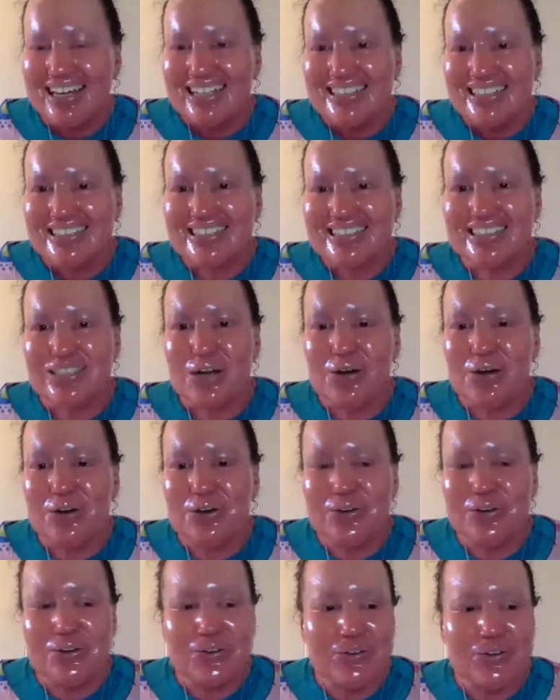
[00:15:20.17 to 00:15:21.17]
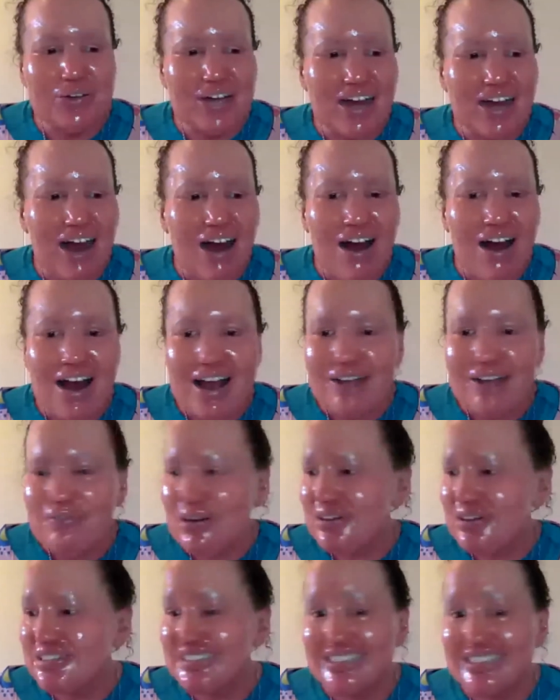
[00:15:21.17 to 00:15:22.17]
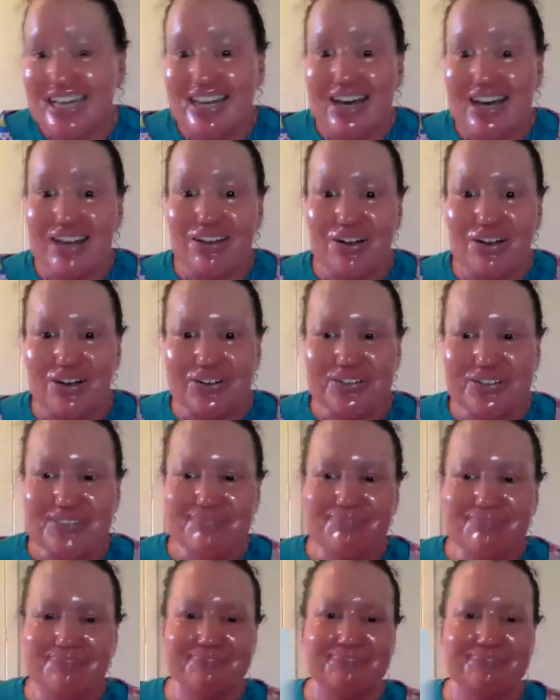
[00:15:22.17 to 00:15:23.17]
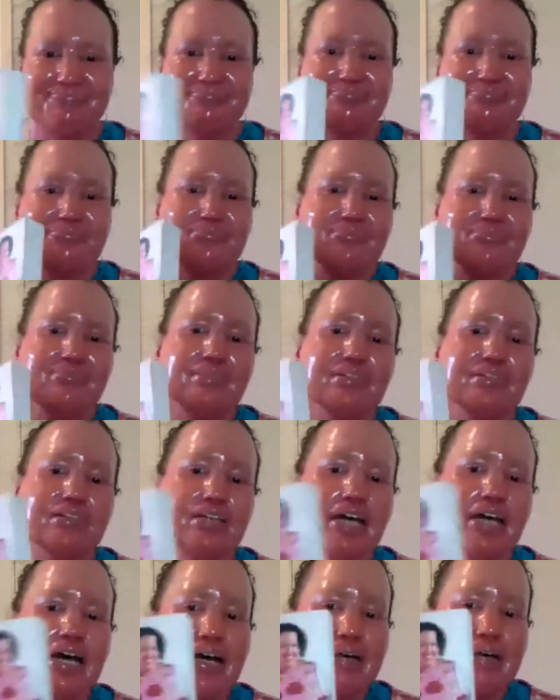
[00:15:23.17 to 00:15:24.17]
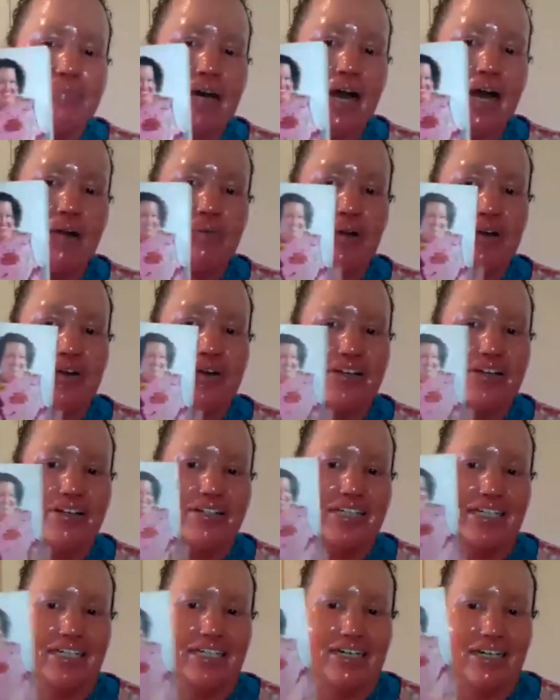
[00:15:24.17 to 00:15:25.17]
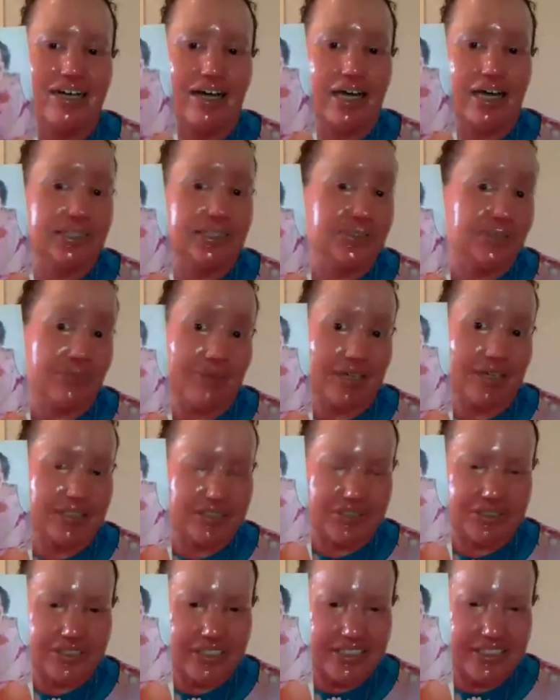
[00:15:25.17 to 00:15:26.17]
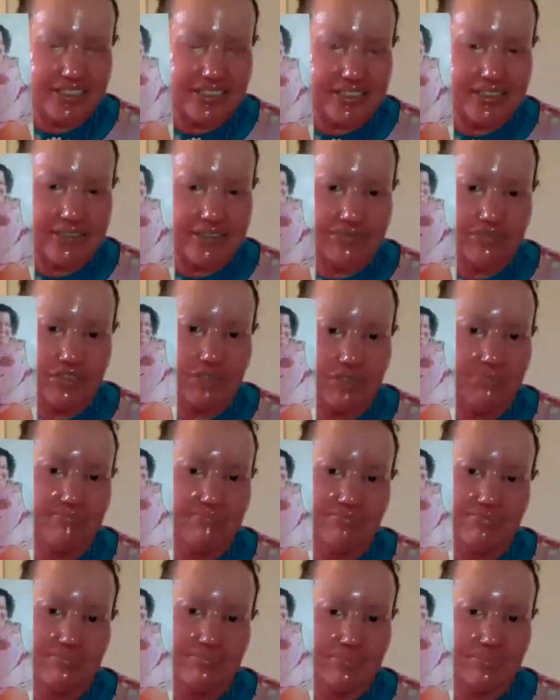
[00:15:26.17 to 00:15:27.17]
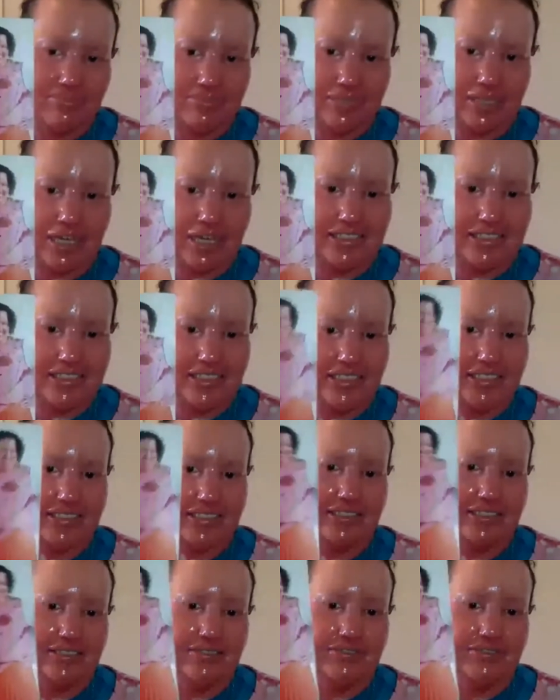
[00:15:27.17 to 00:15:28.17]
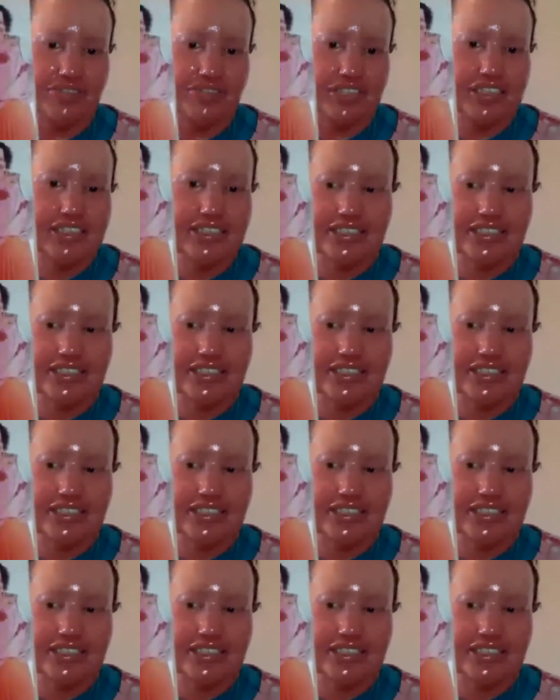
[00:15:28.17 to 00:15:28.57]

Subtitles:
So I wrote Say Hello. I wrote it, it took about 2 years from idea to finish.